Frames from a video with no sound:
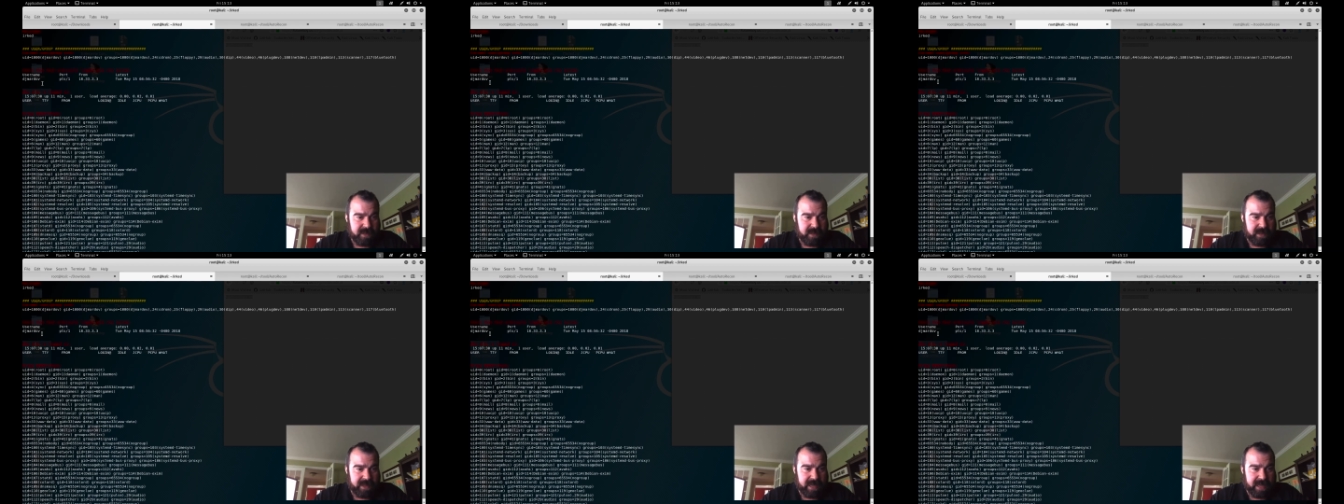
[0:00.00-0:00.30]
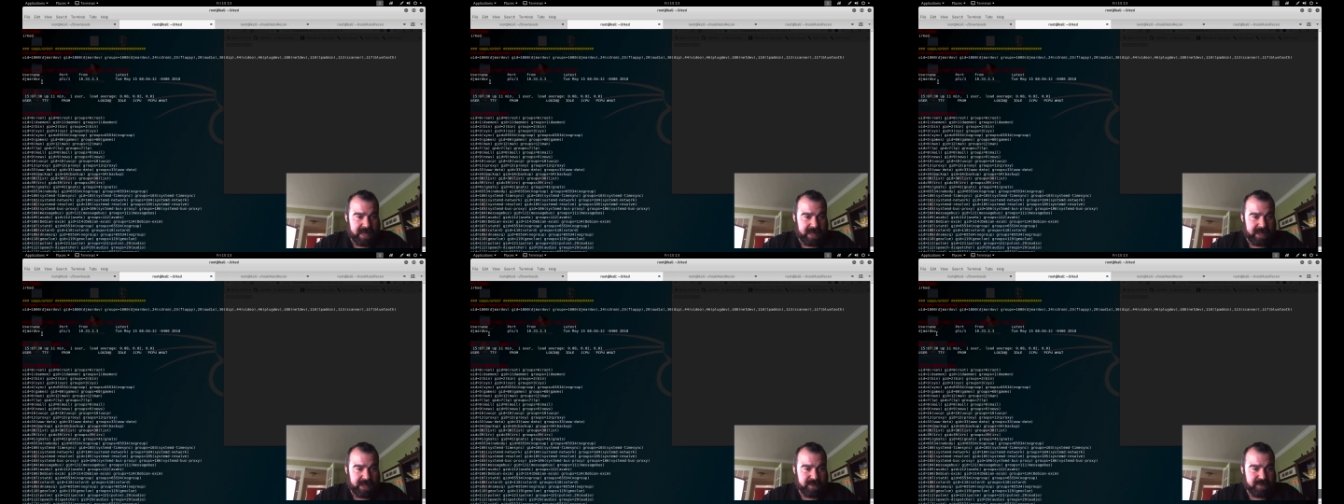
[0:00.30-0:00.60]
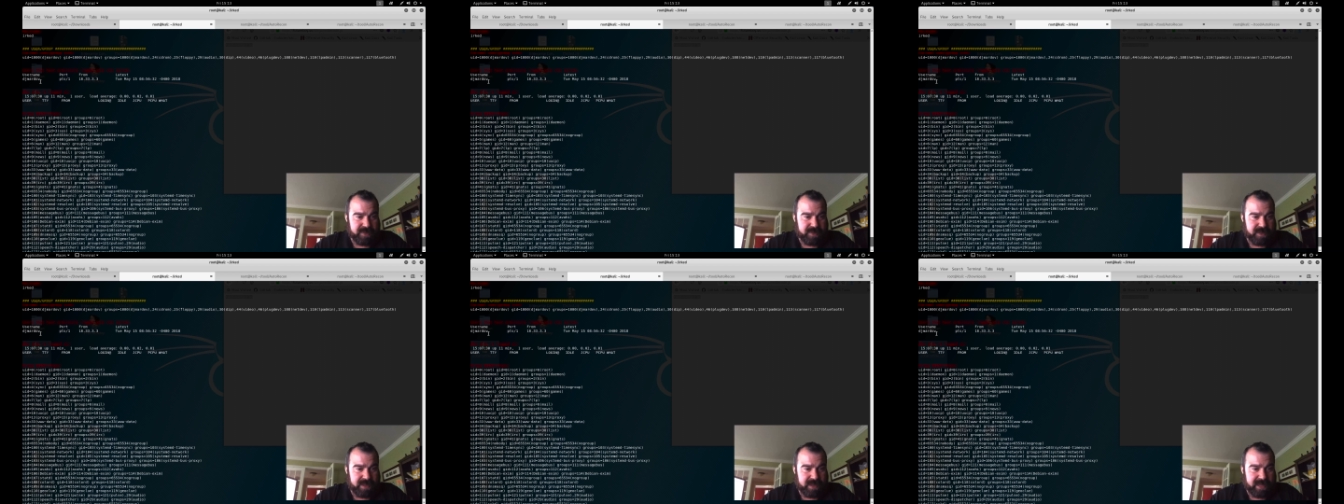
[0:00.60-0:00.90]
Okay,
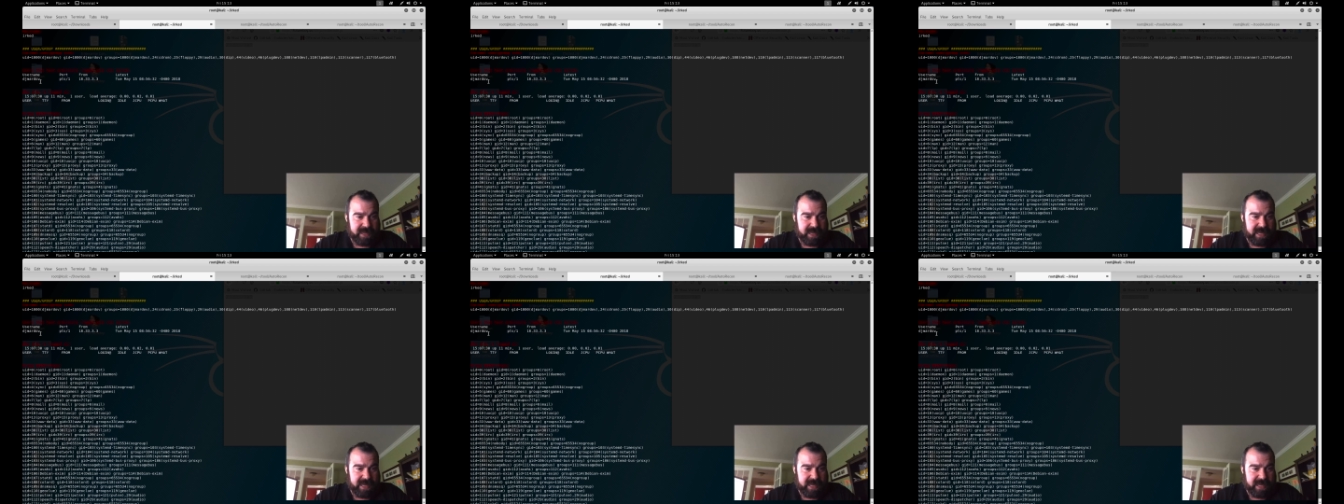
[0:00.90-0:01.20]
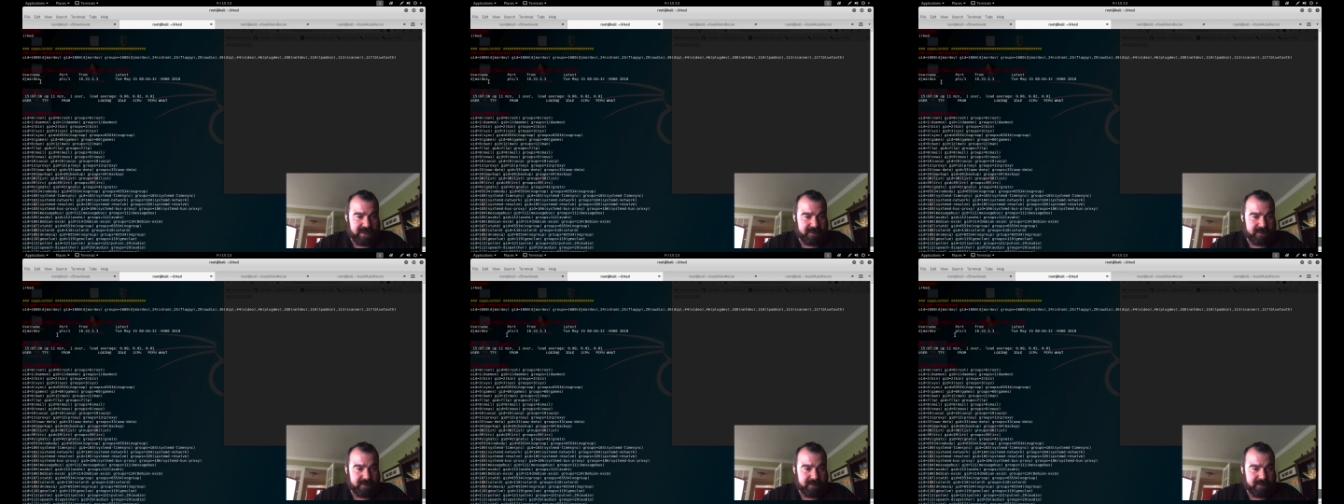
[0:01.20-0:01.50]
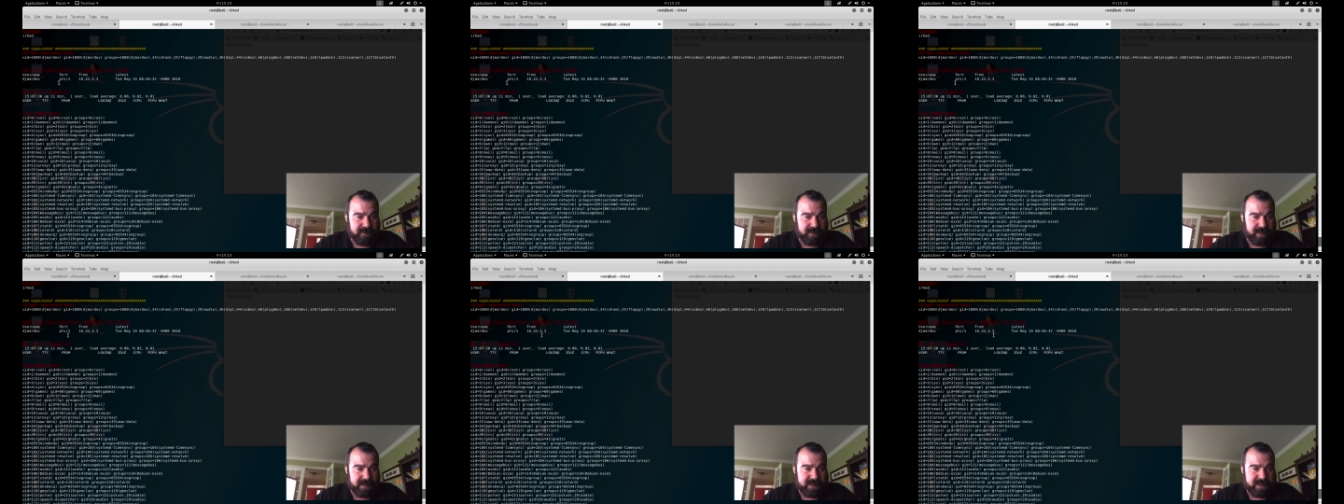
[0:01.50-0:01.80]
username.
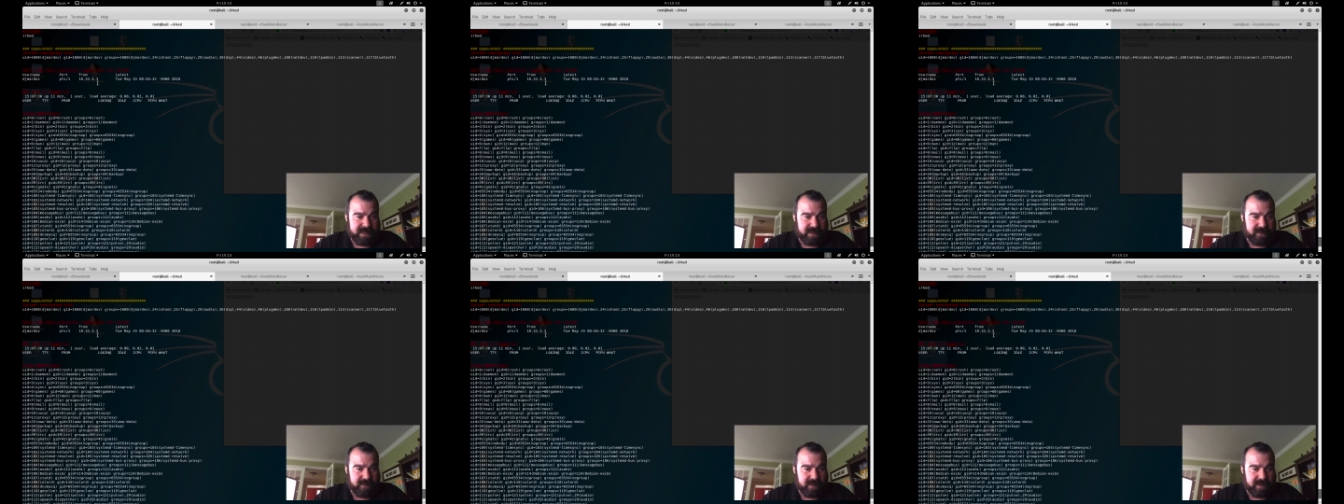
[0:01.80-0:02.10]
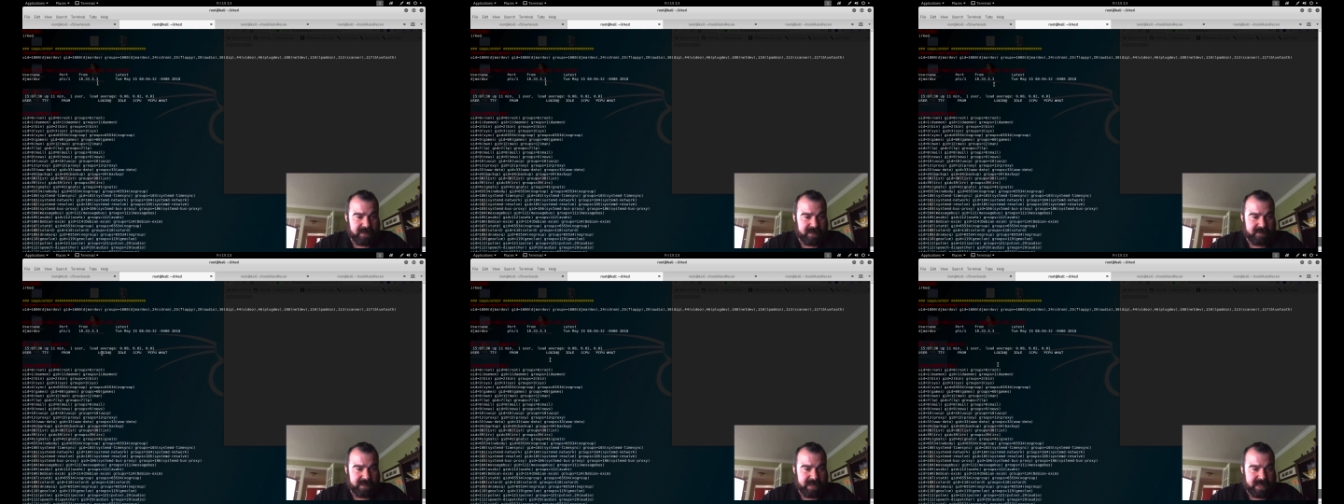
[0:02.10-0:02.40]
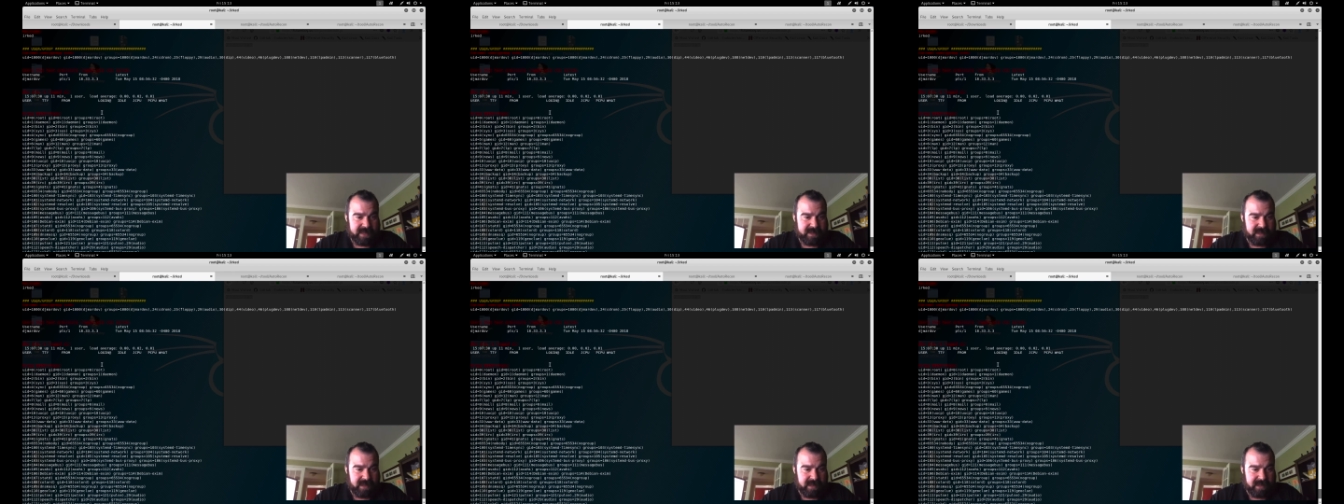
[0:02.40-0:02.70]
We can see where they
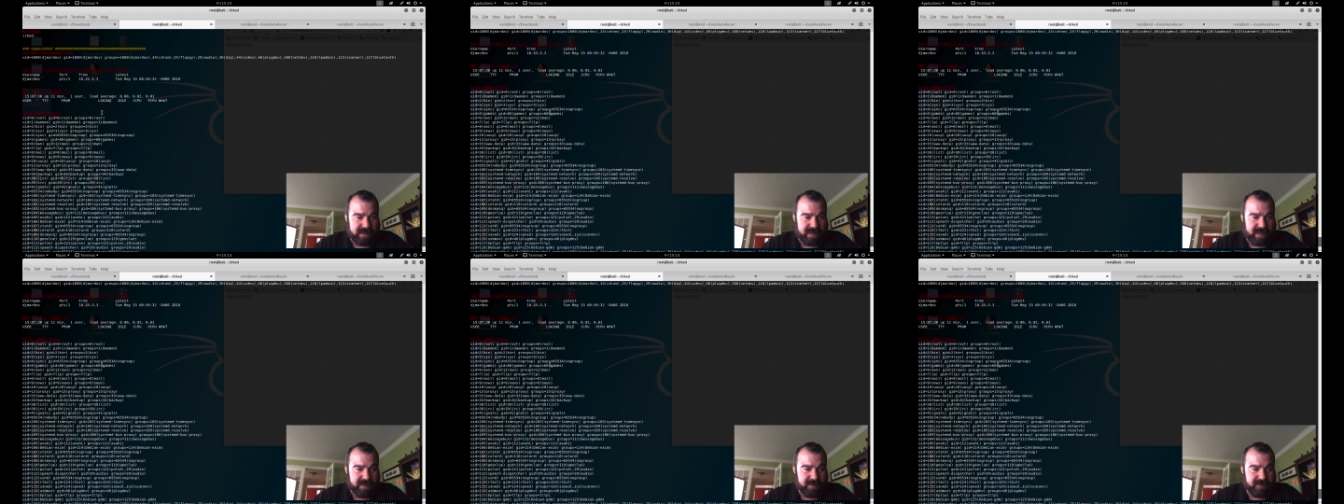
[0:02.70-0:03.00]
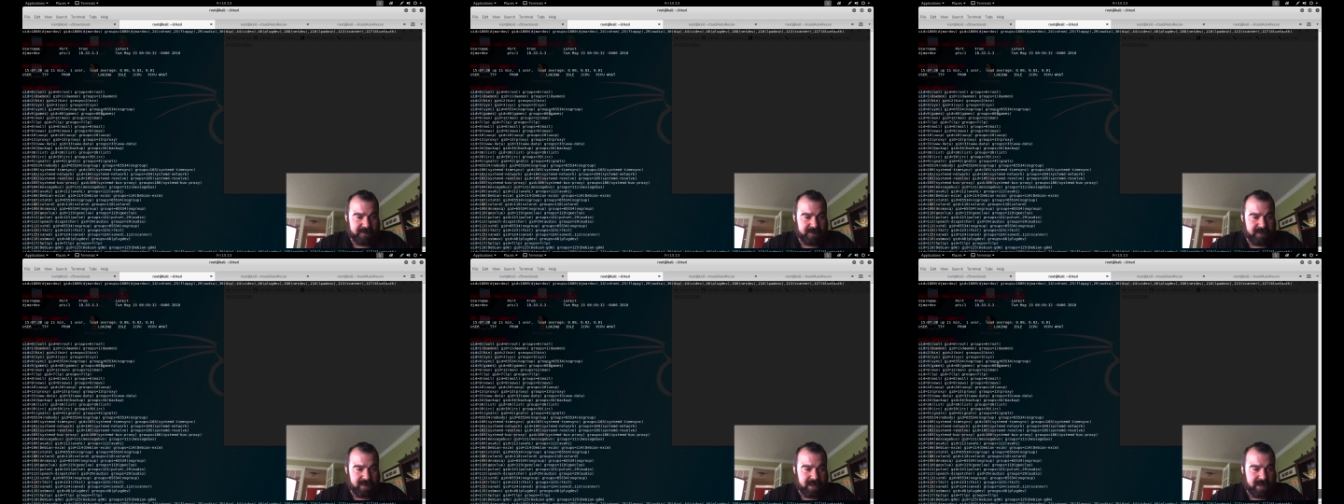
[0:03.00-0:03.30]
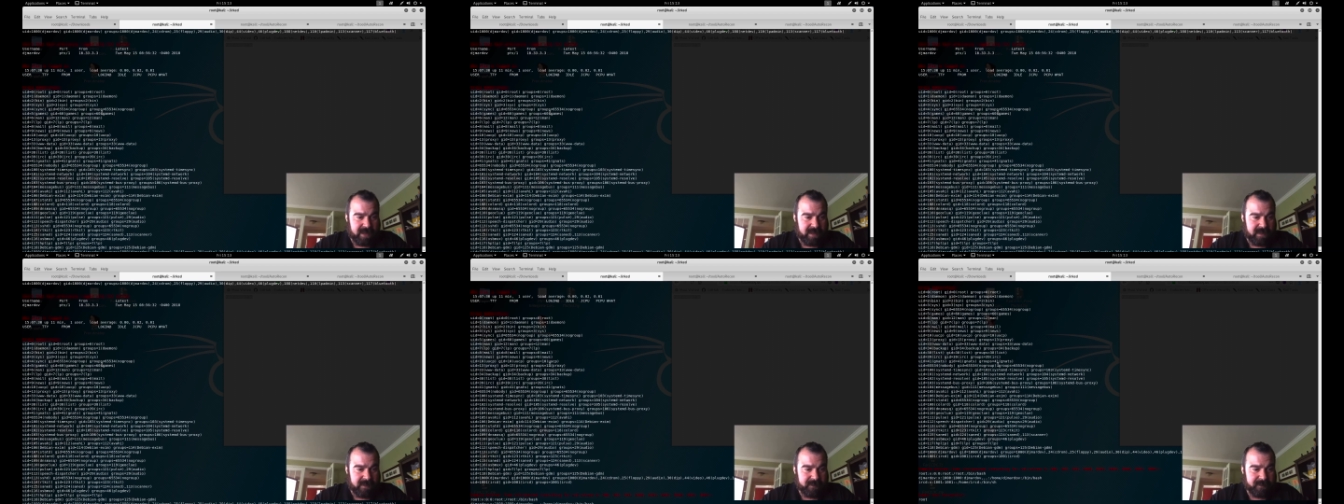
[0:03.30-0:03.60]
last logged in
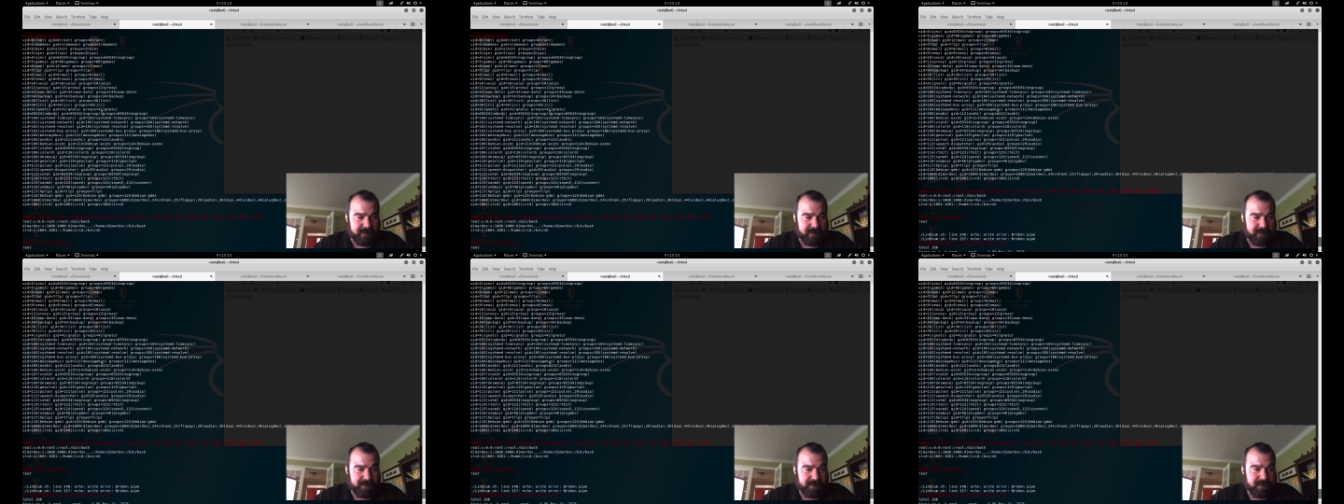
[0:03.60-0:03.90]
from.